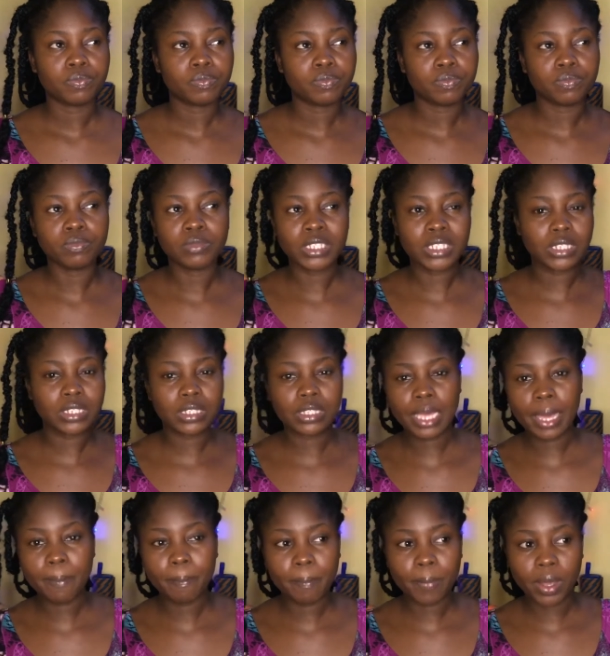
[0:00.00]

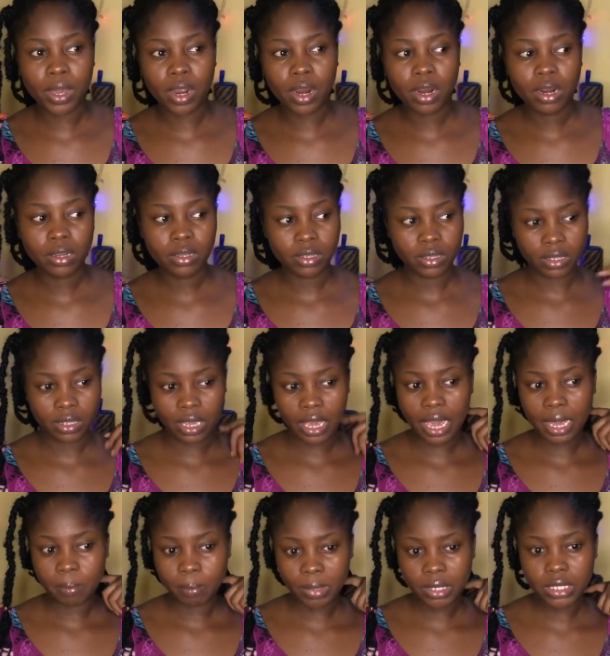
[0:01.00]
December. Yeah, I
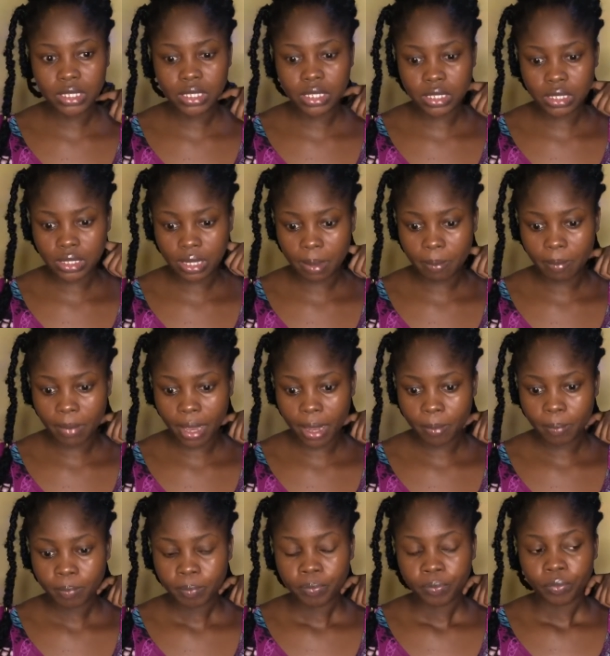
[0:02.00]
made it December.
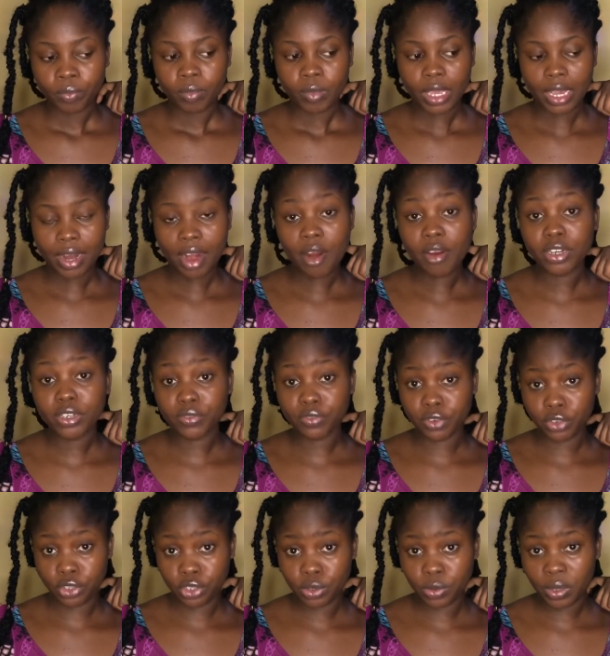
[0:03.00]
I carried it for
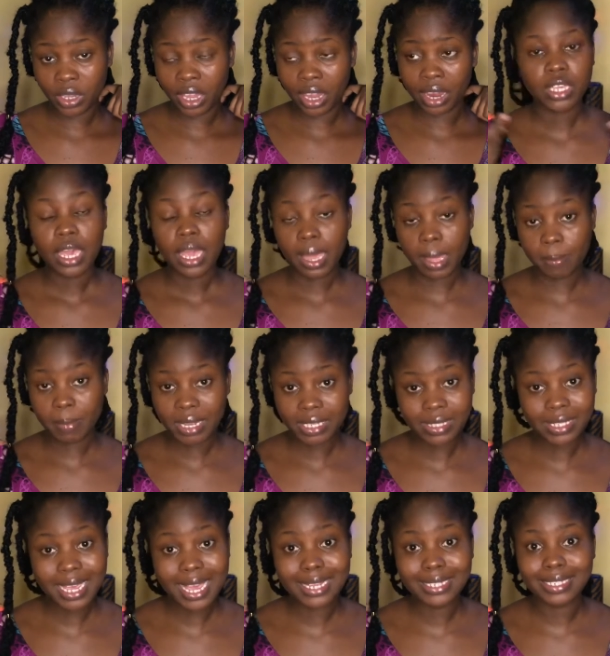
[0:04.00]
New Year.
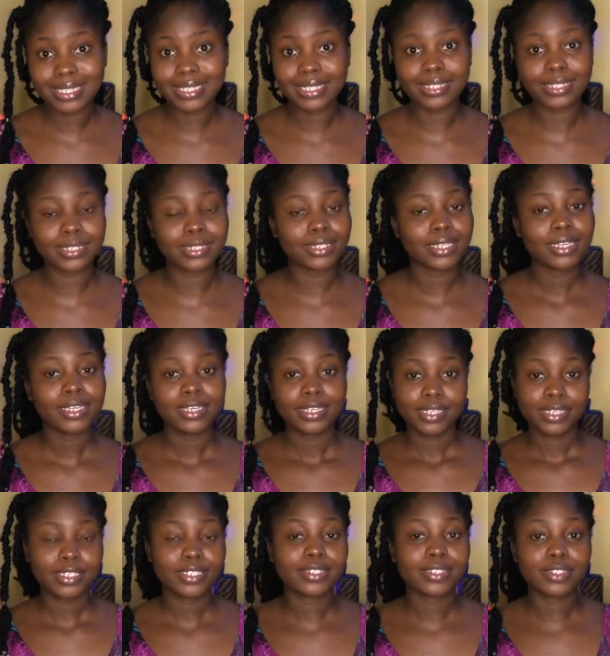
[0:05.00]
Amatan is
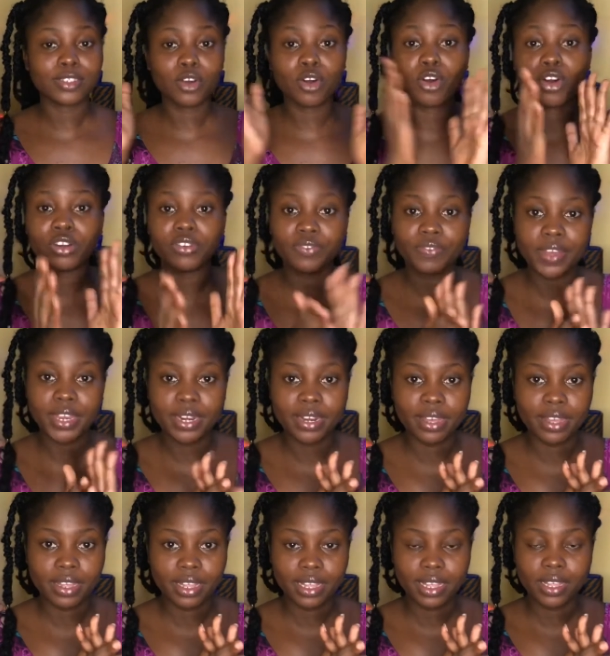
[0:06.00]
the godfather
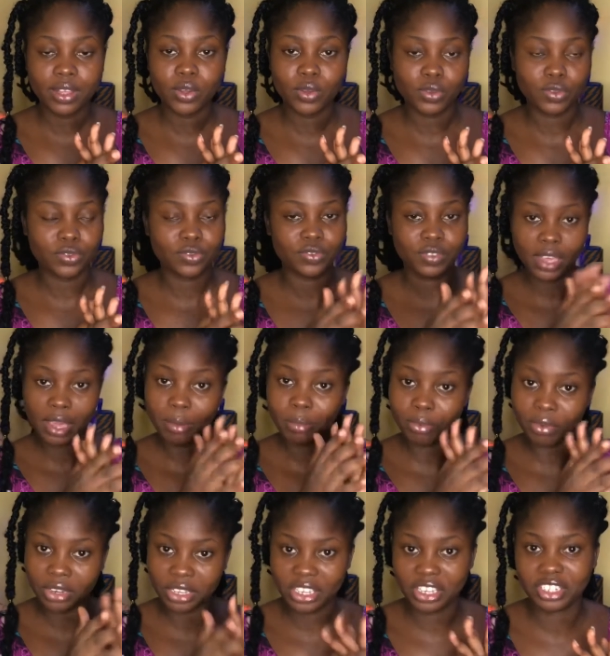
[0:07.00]
of hair
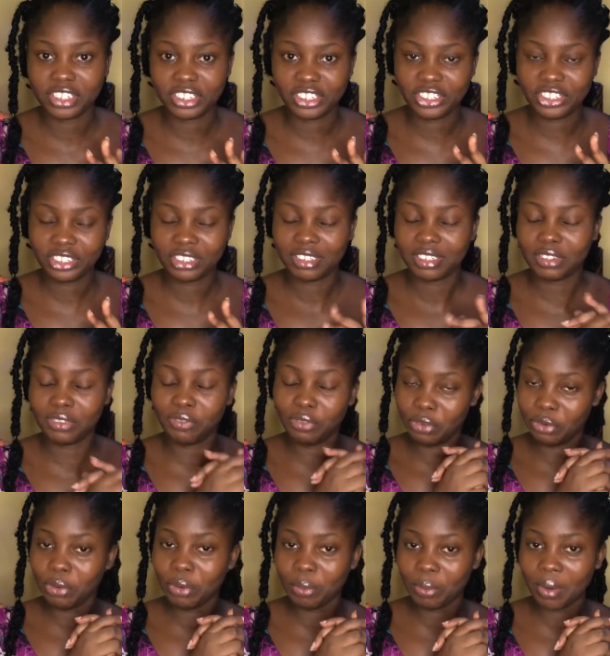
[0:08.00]
breakage, if you
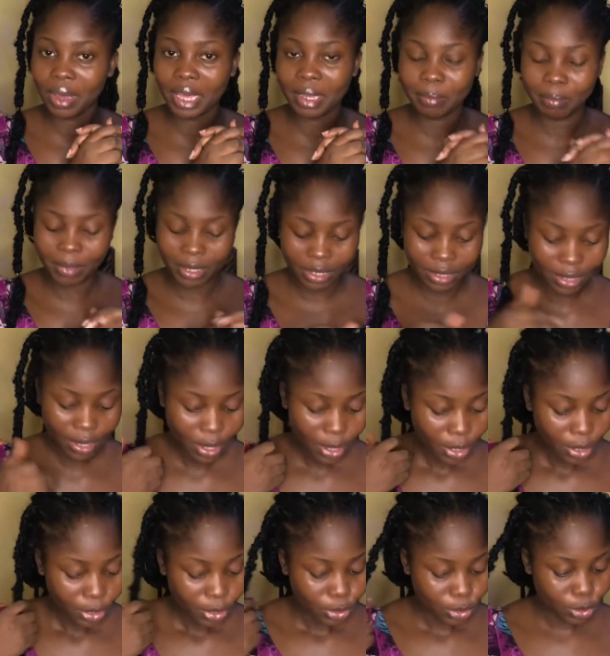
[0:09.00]
know what I mean.
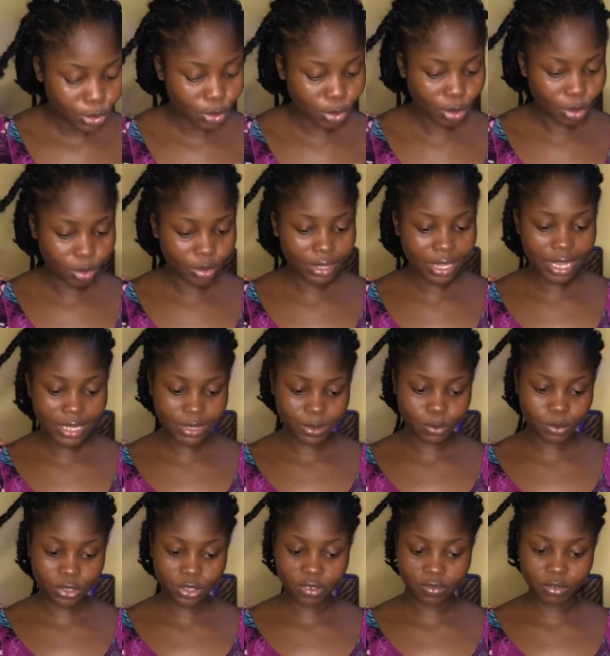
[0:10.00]
So that's
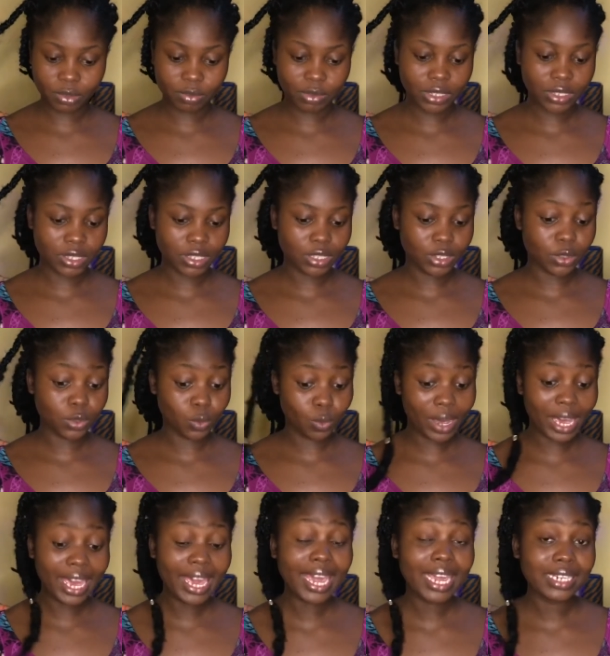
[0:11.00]
one of the reasons why
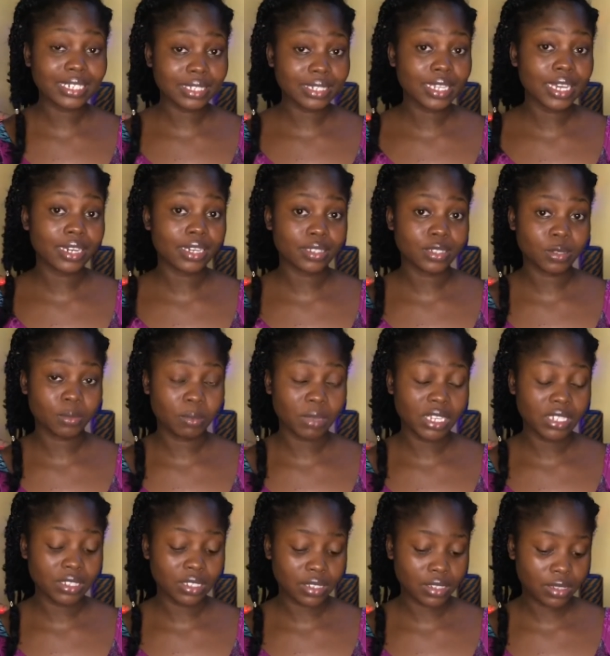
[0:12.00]
I decided to make
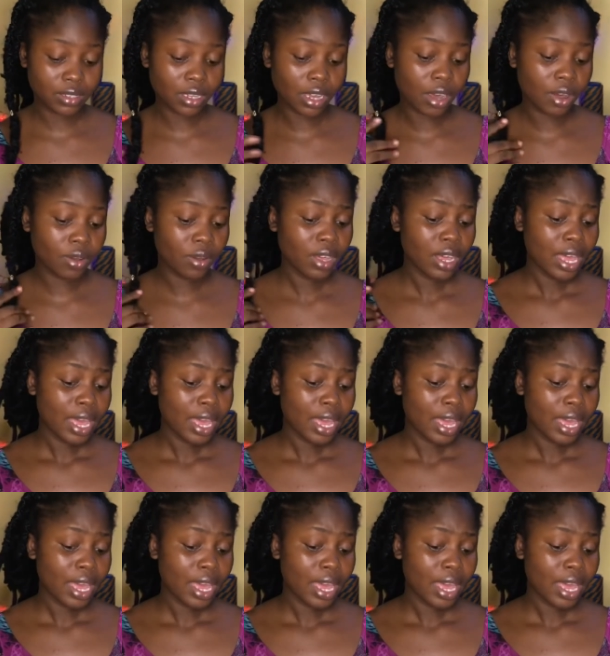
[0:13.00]
this style.